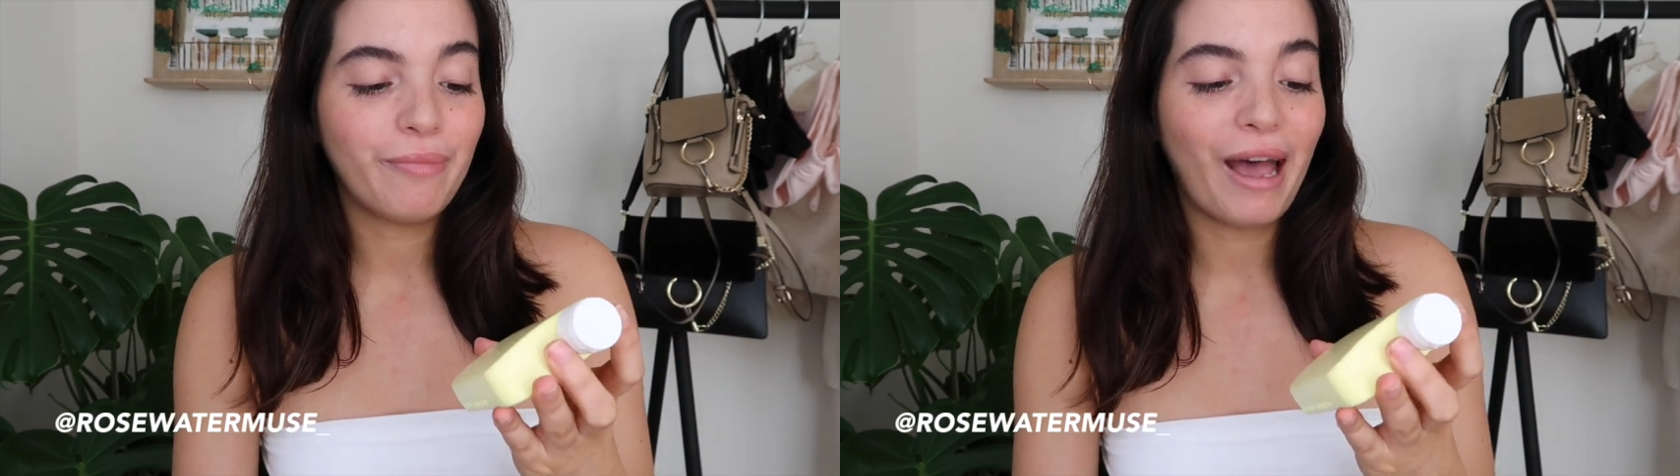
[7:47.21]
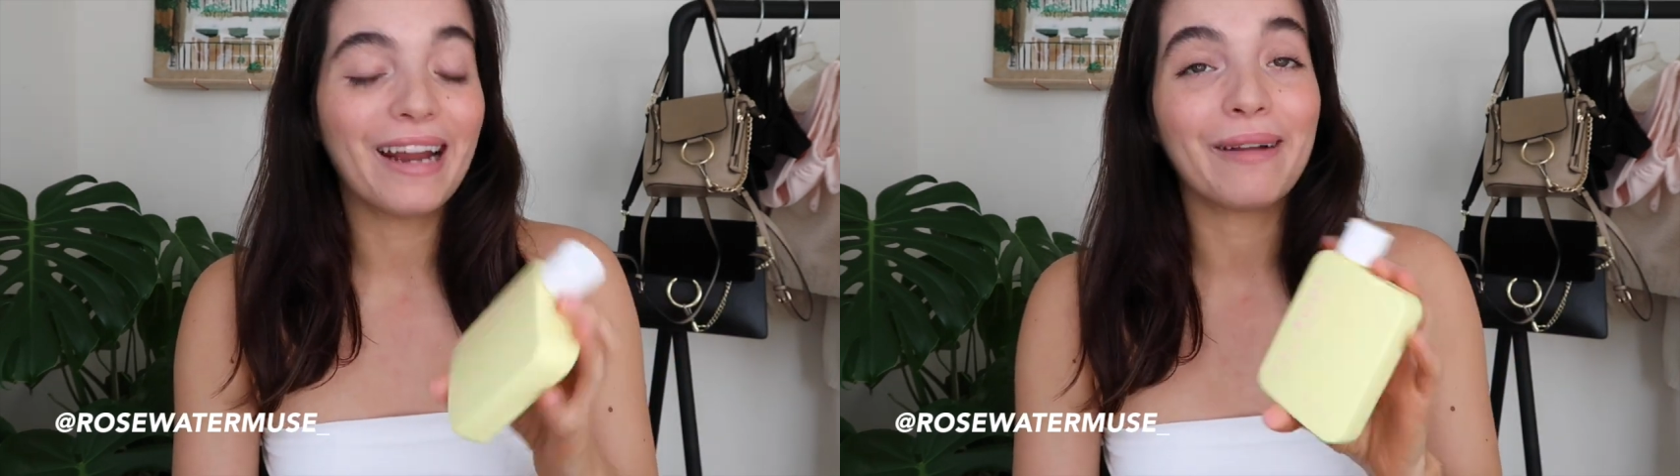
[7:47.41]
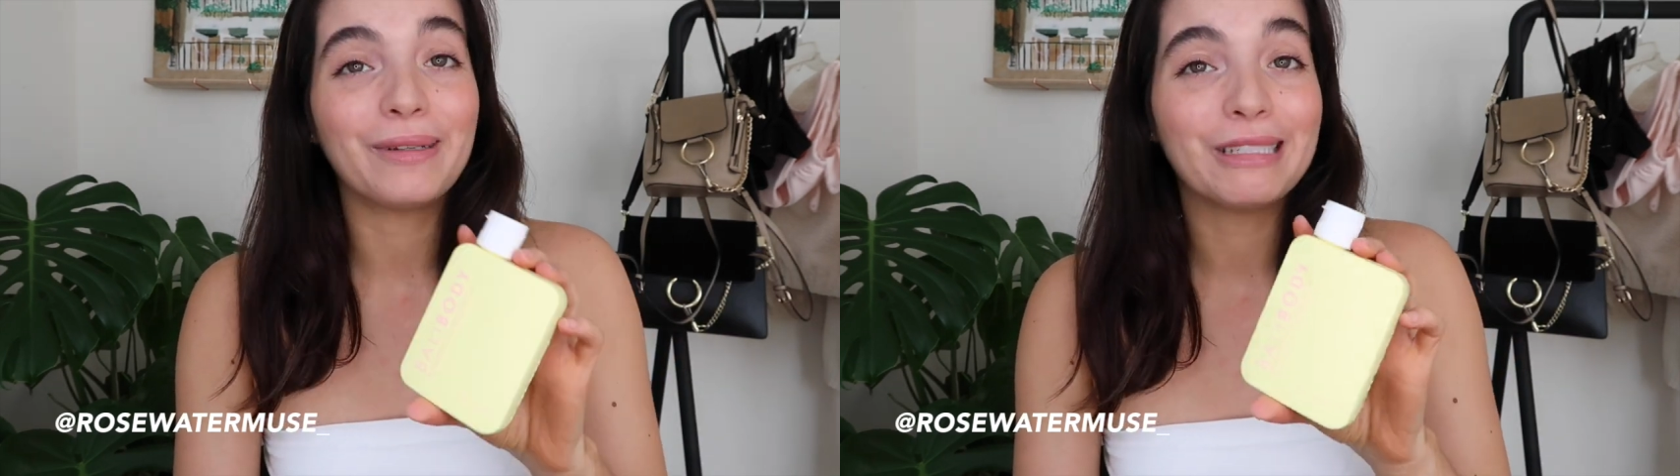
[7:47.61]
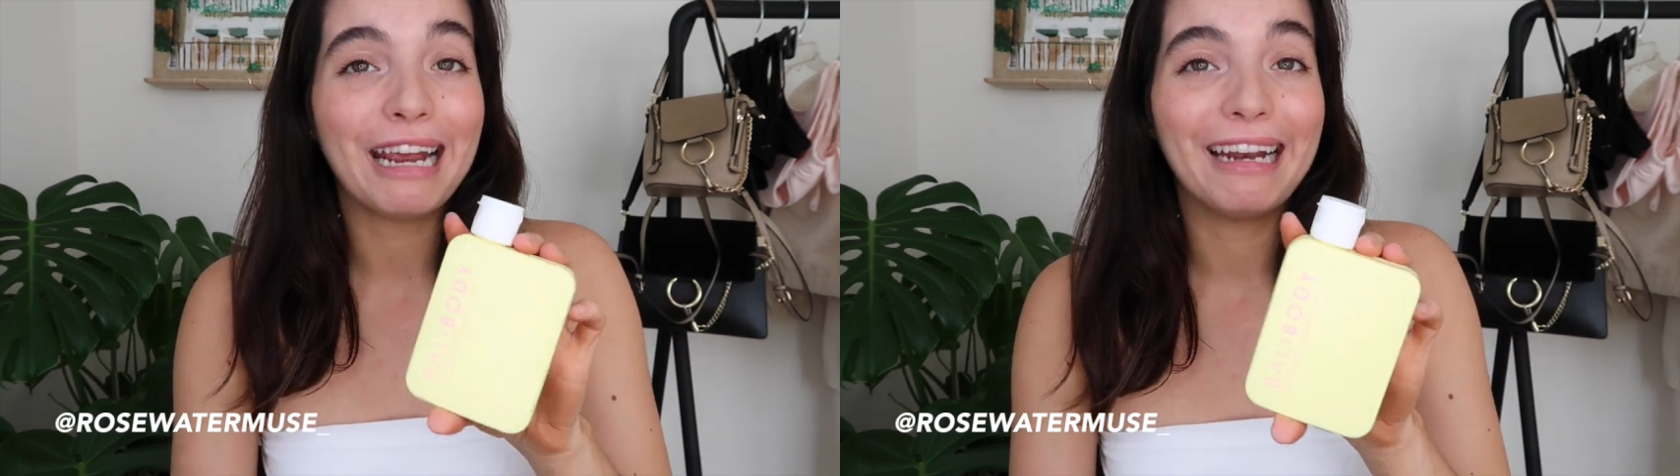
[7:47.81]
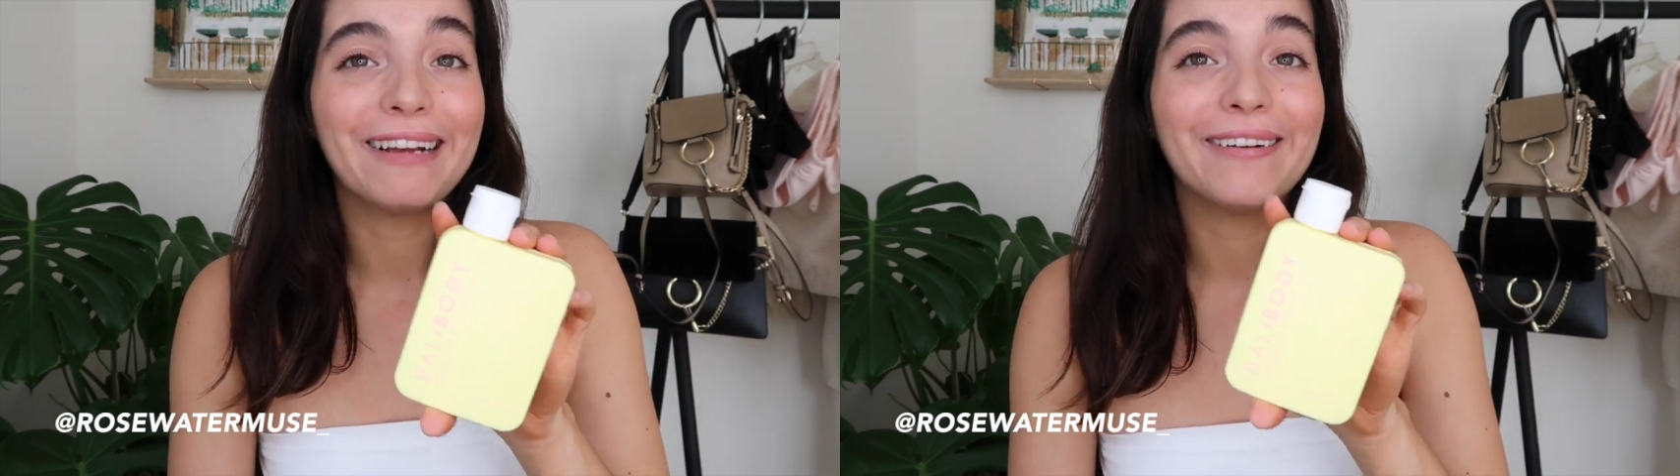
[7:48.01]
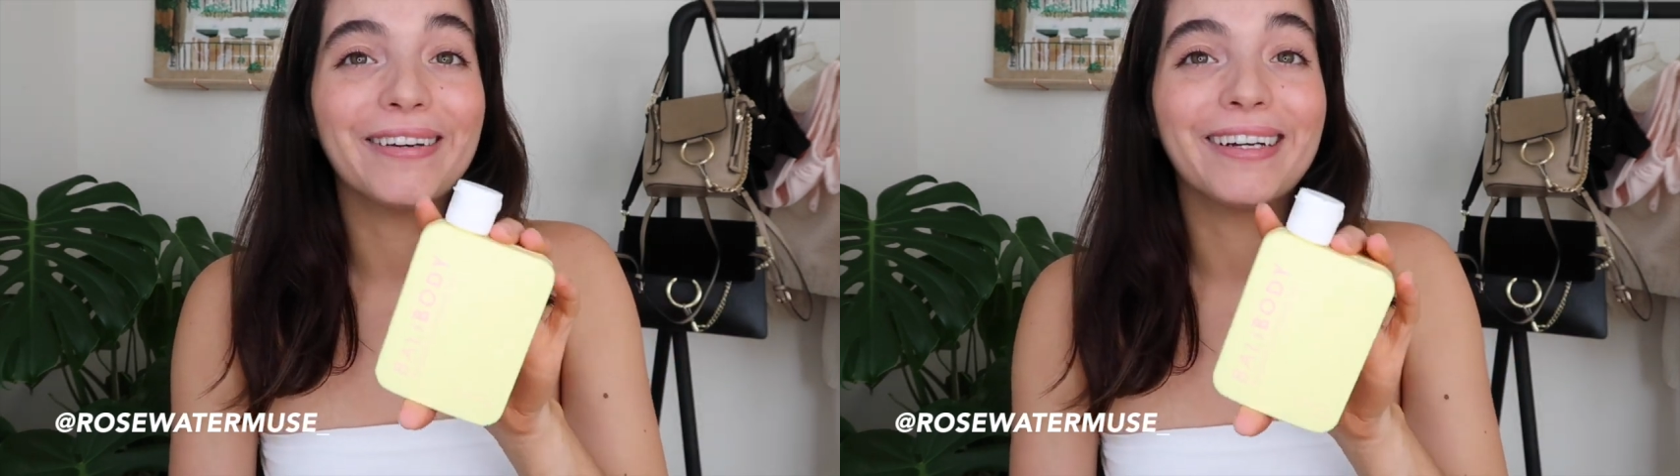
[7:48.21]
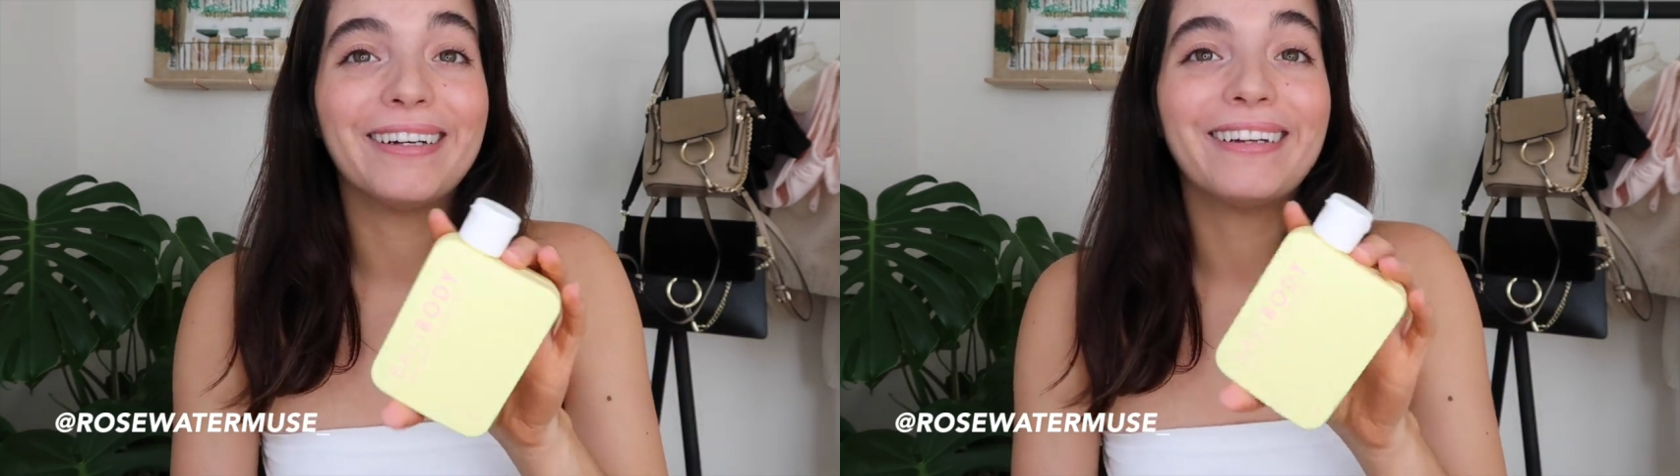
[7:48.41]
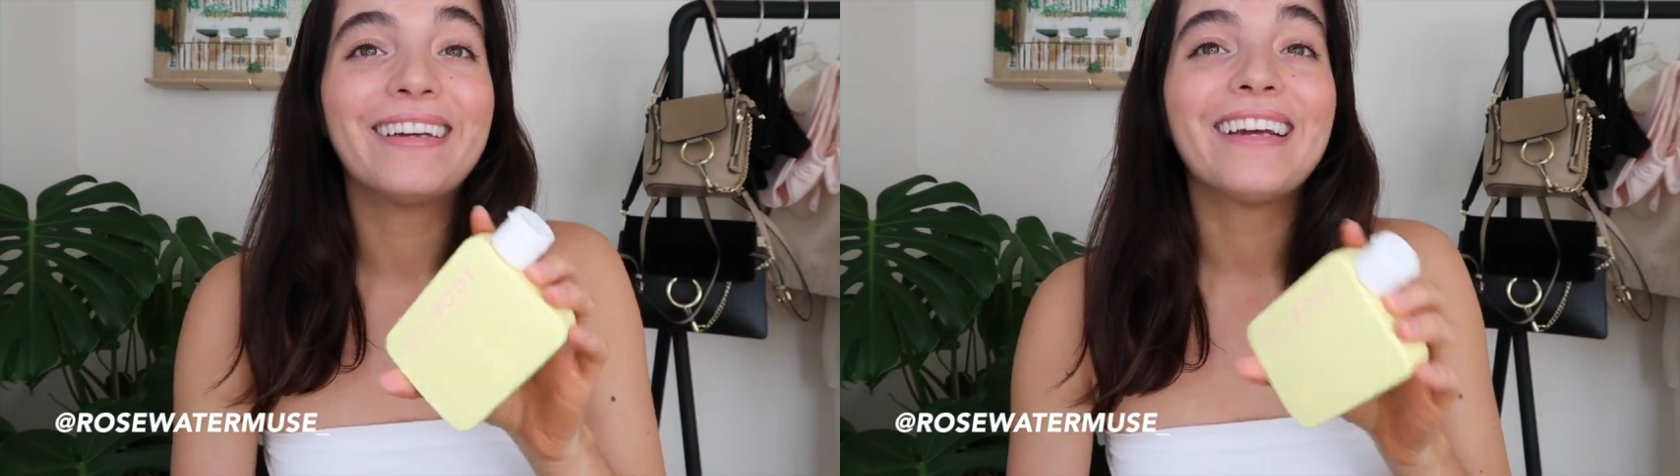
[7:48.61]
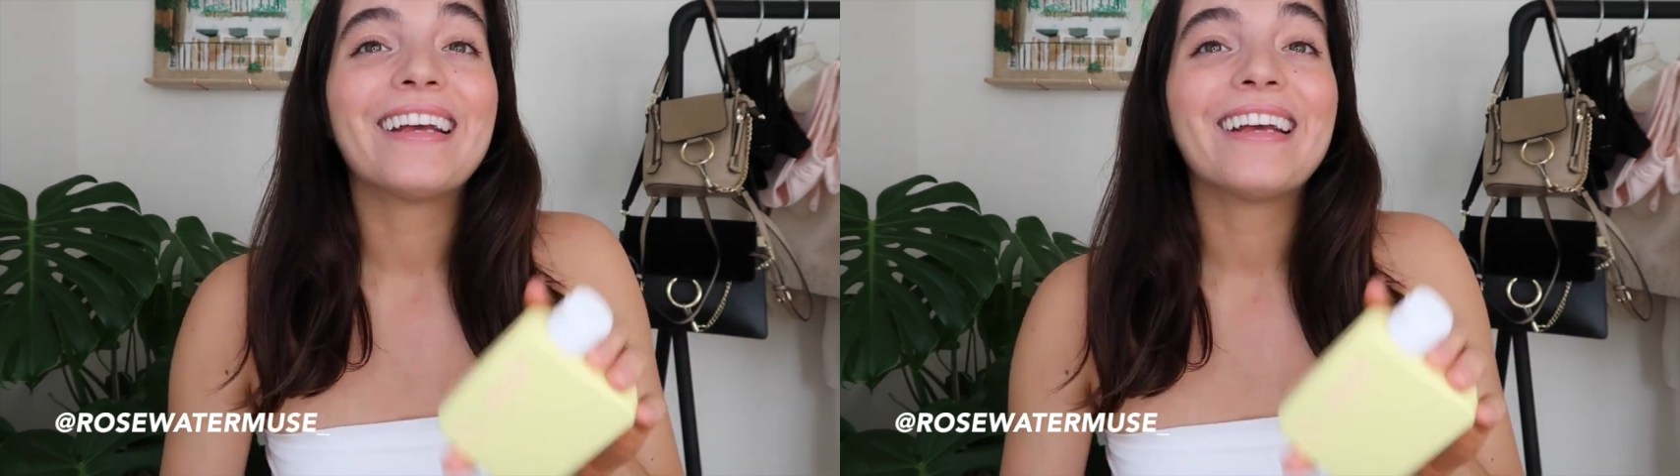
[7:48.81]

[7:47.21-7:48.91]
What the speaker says: pineapple tanning oil.